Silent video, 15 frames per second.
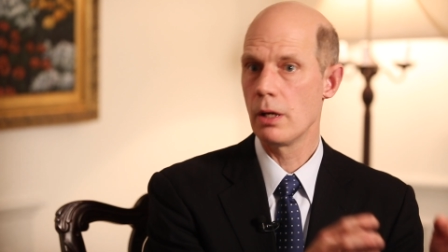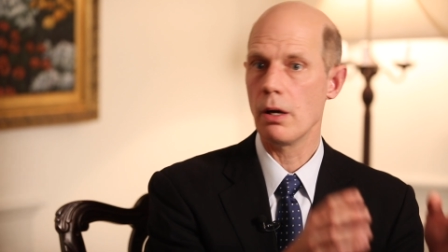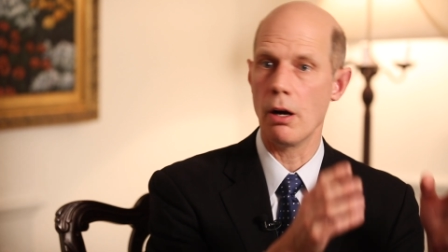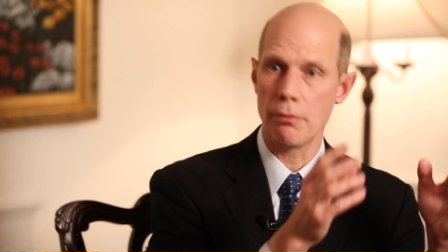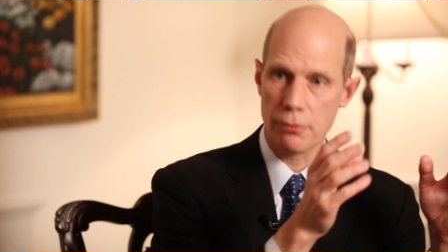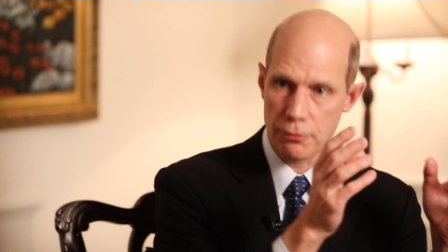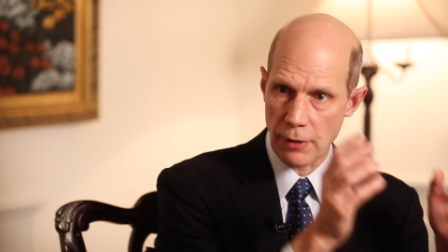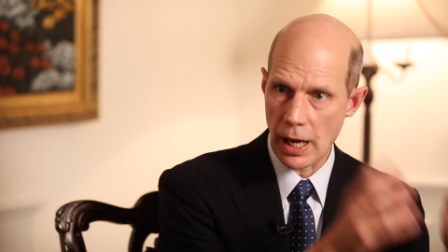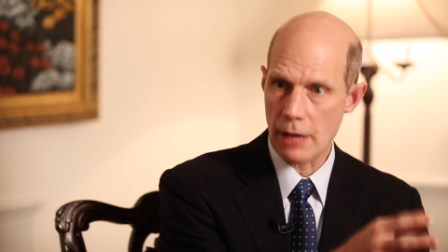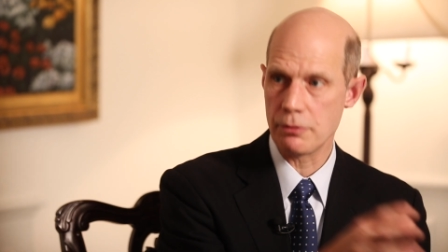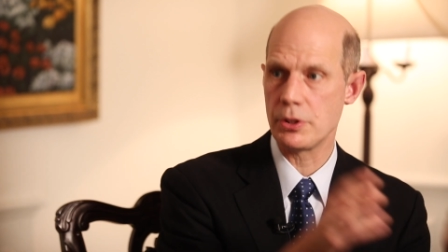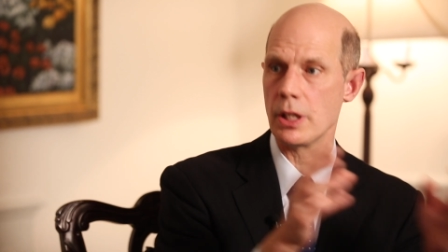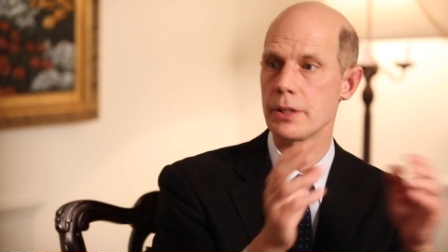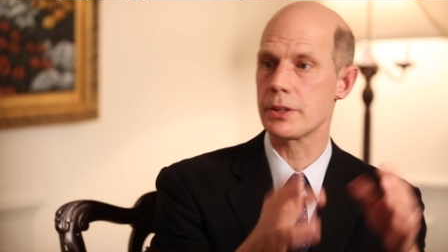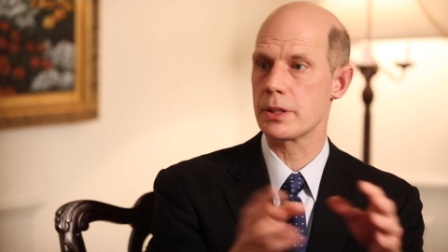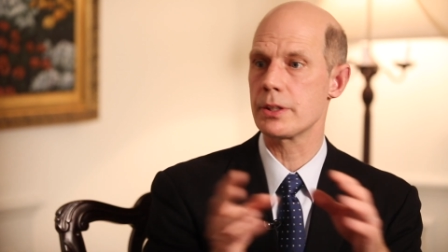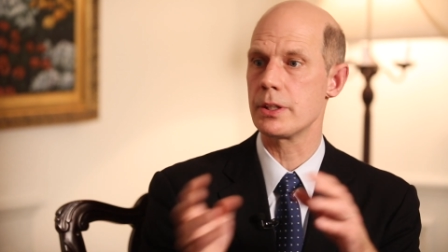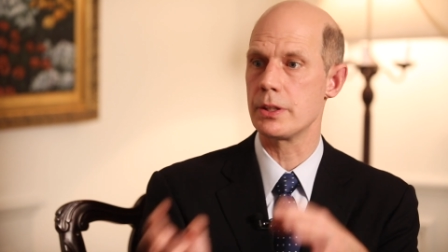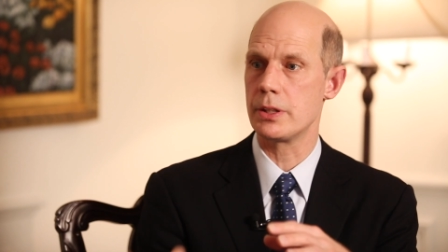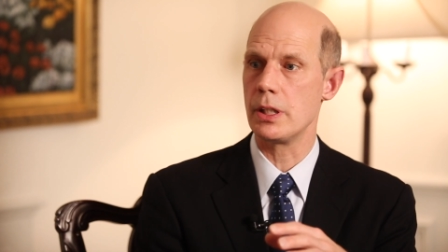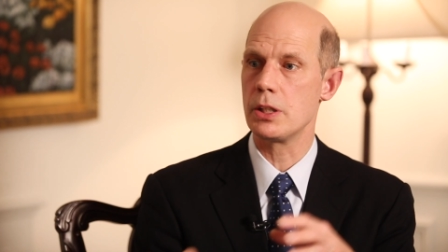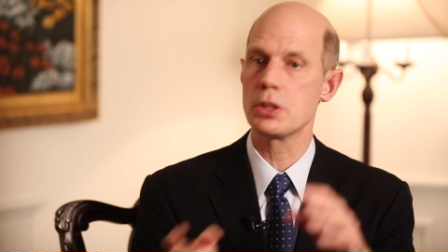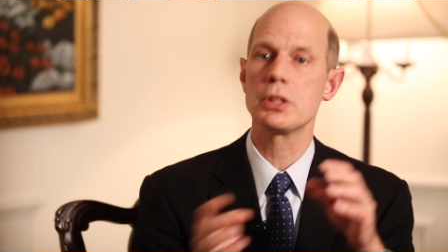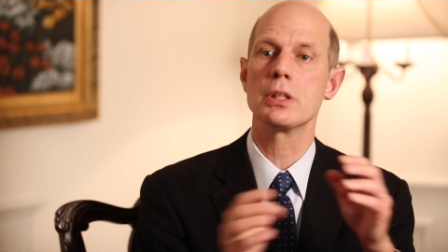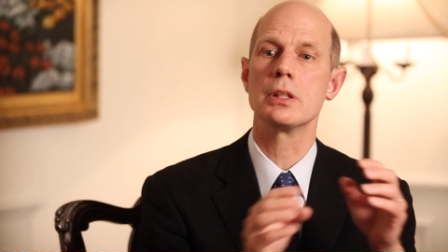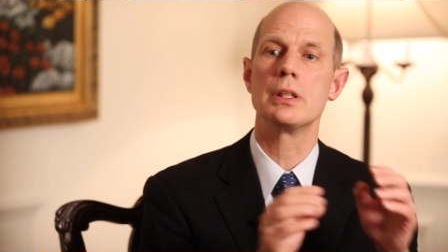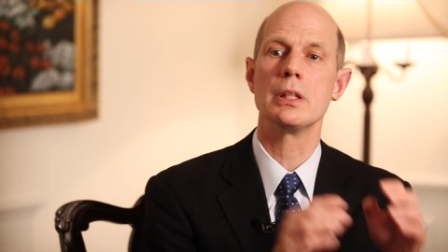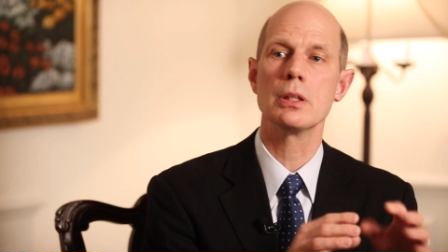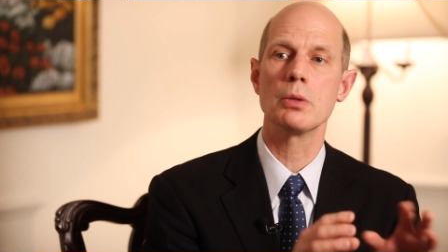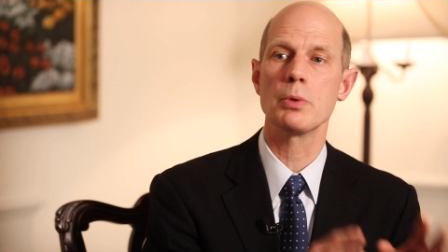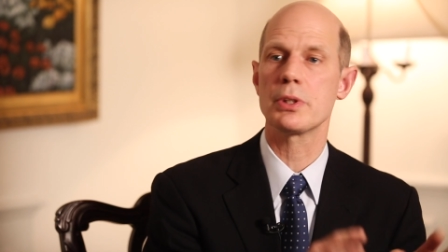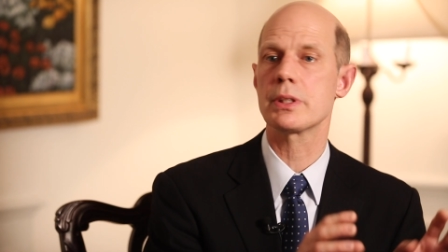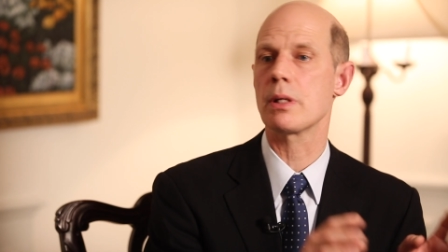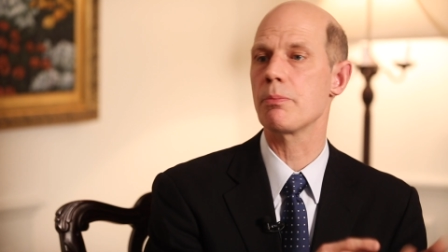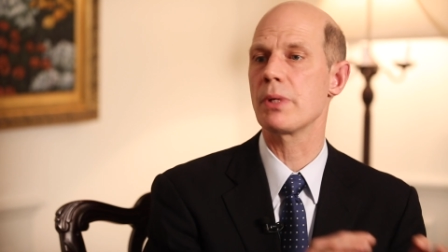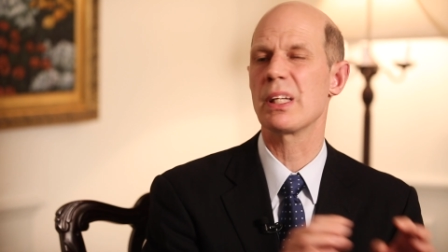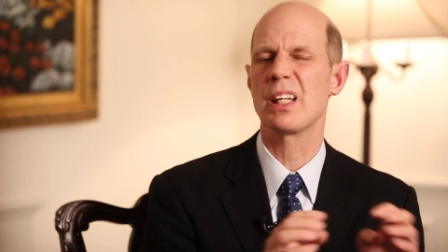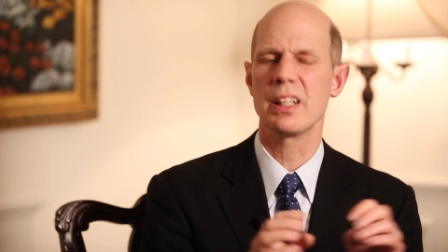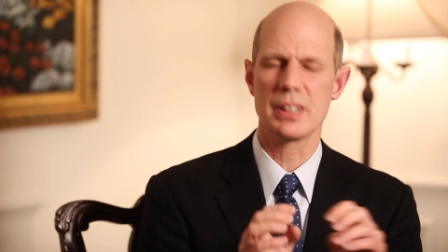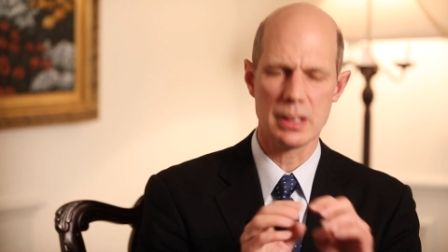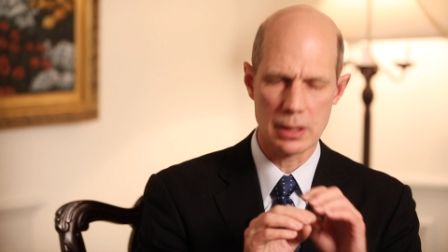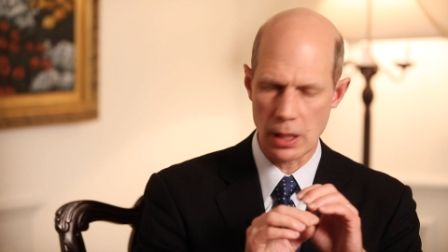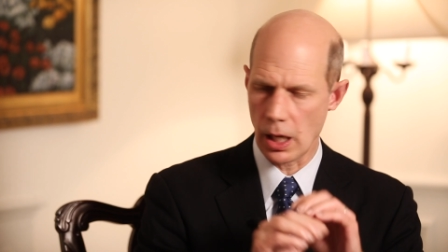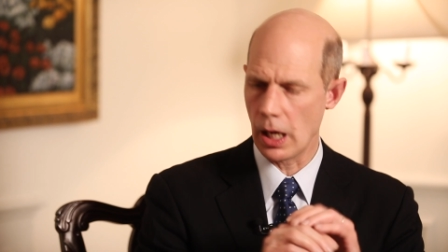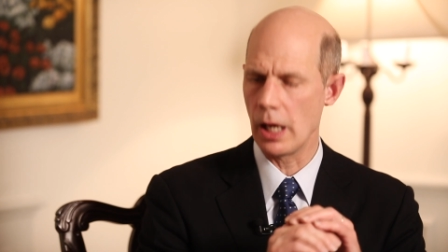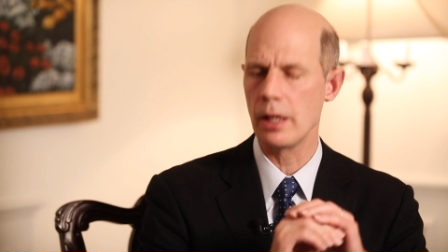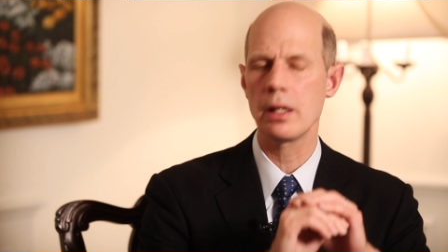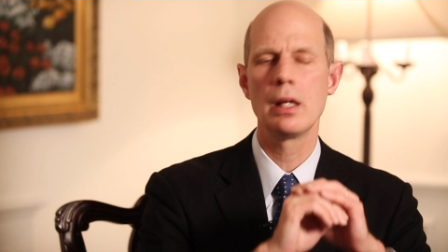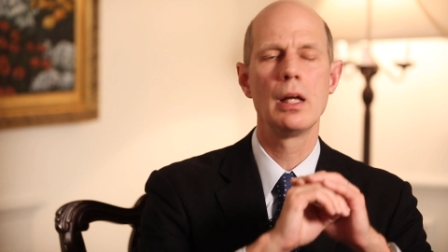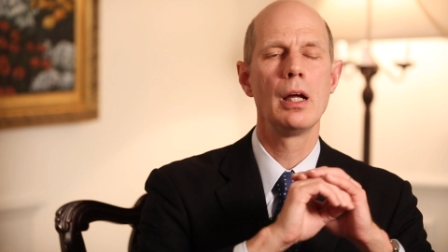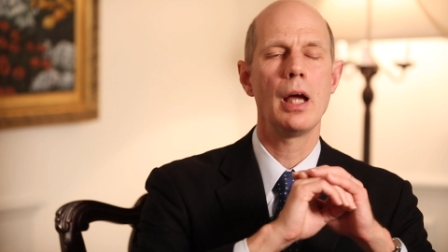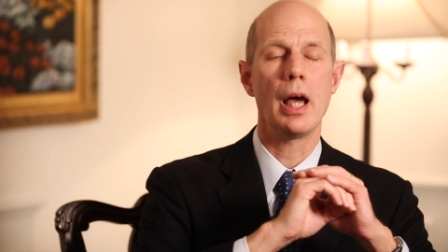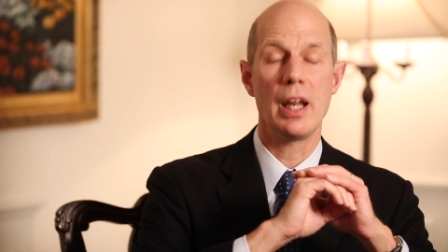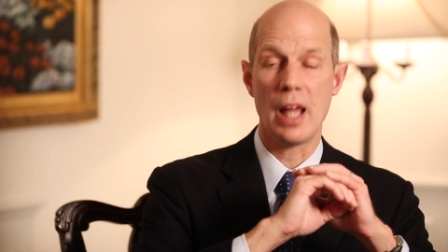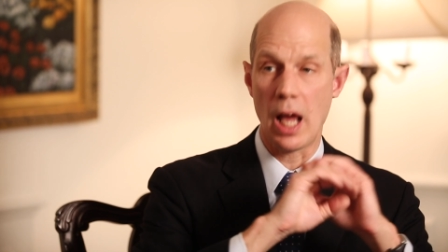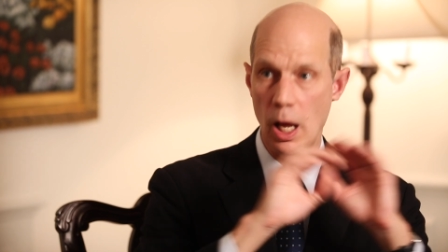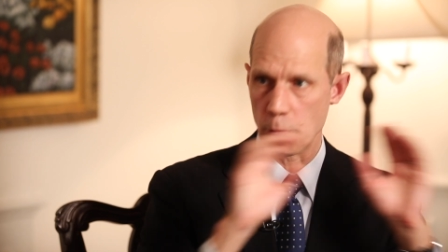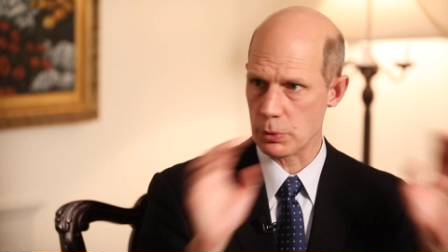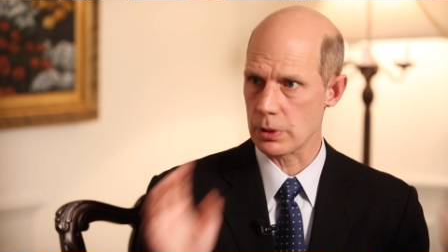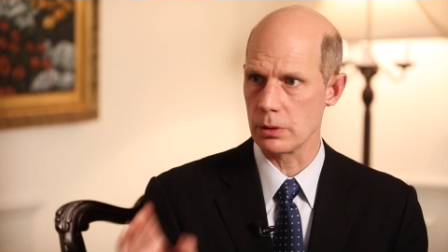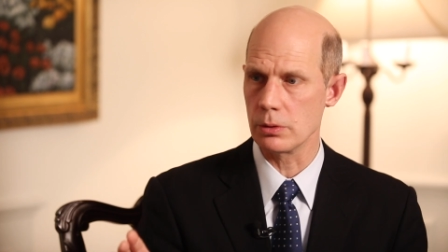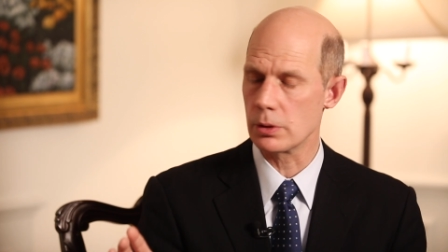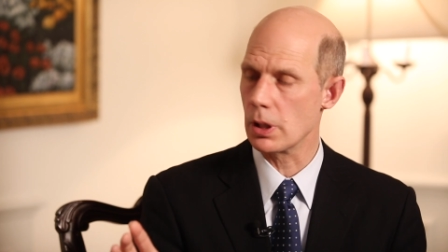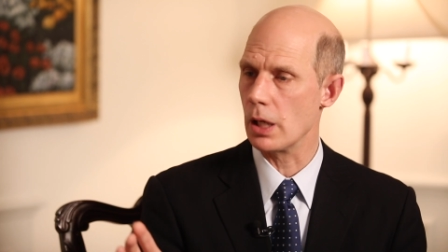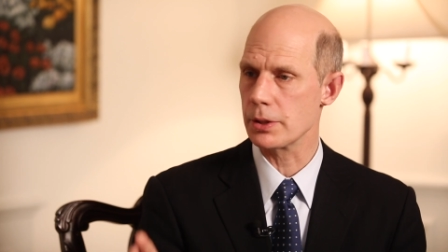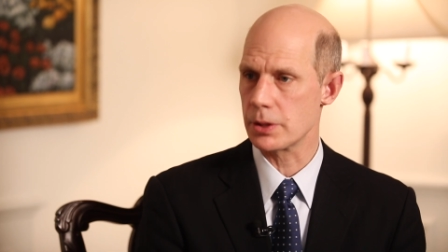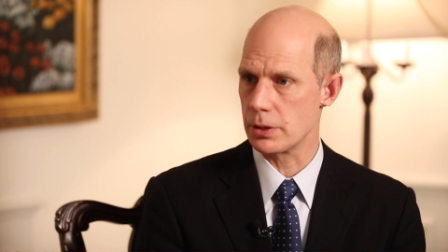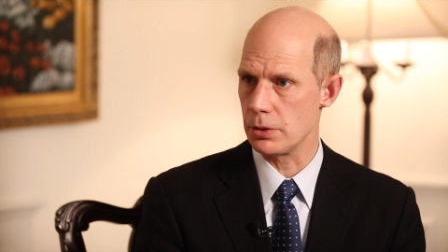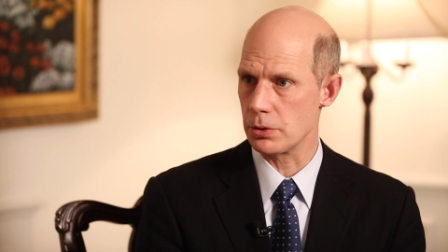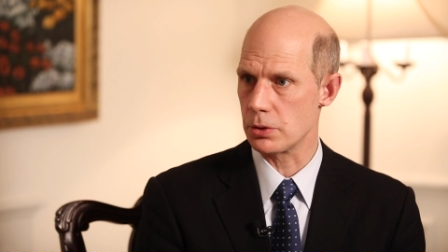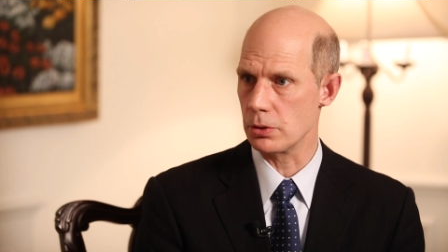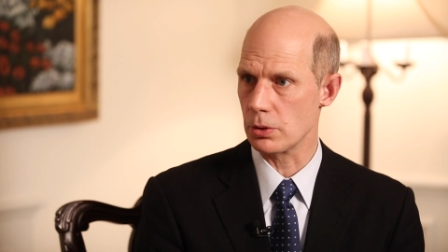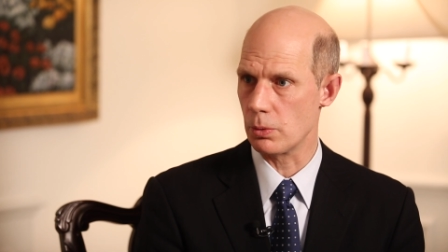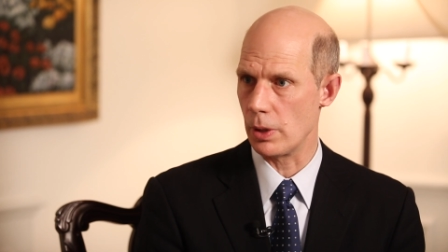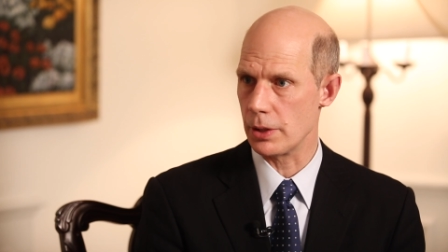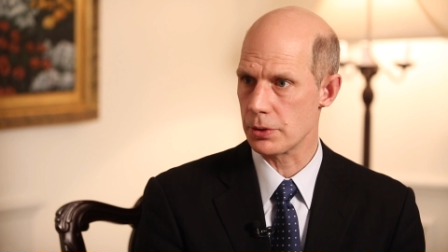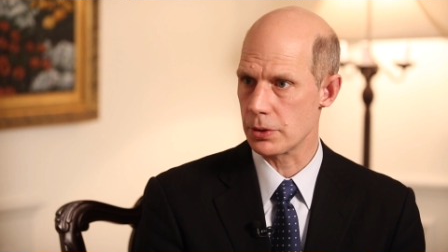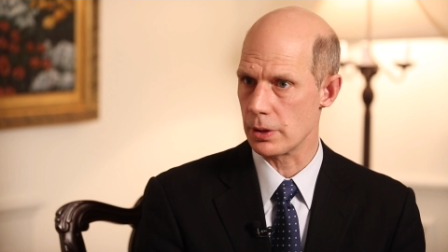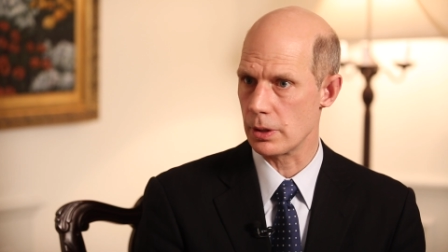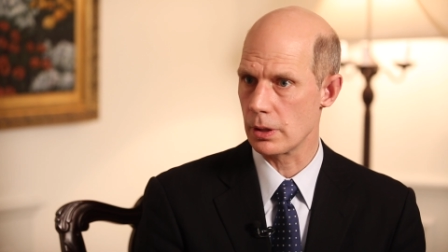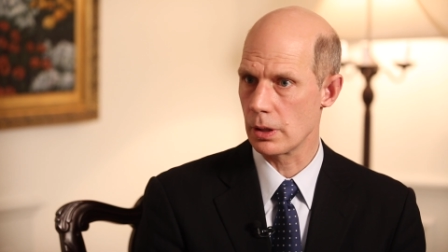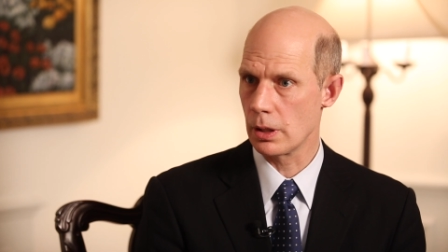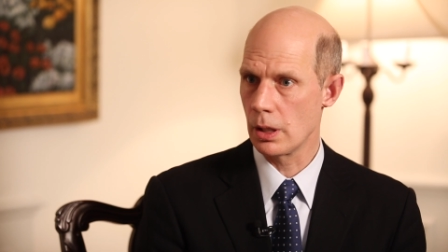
of 5 justices each to deal with something that is not an absolute constitutional question.